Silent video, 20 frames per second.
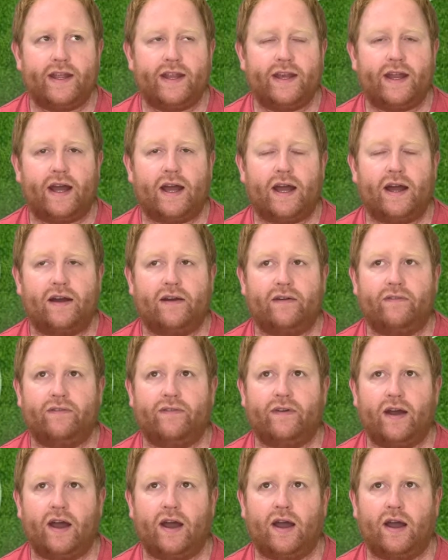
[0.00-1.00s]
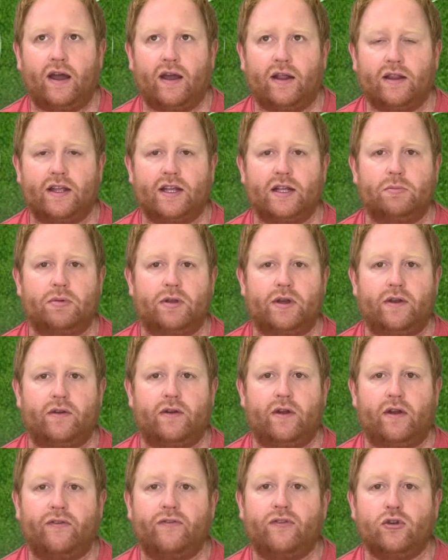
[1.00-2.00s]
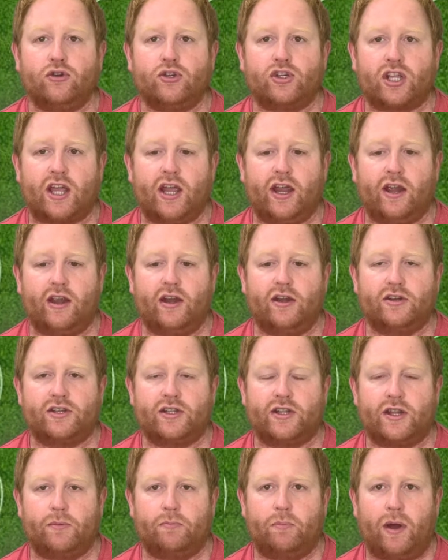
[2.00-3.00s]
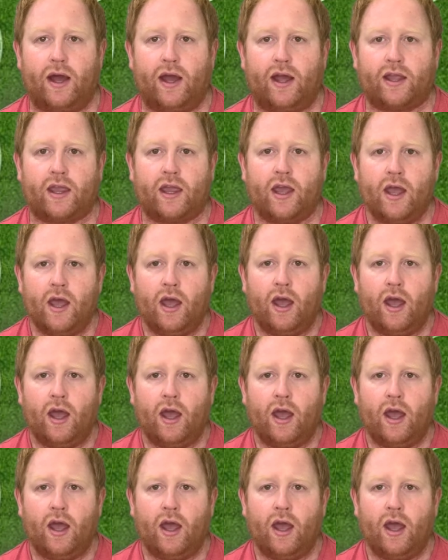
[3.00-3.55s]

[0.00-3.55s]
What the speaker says: have a few scares at the back,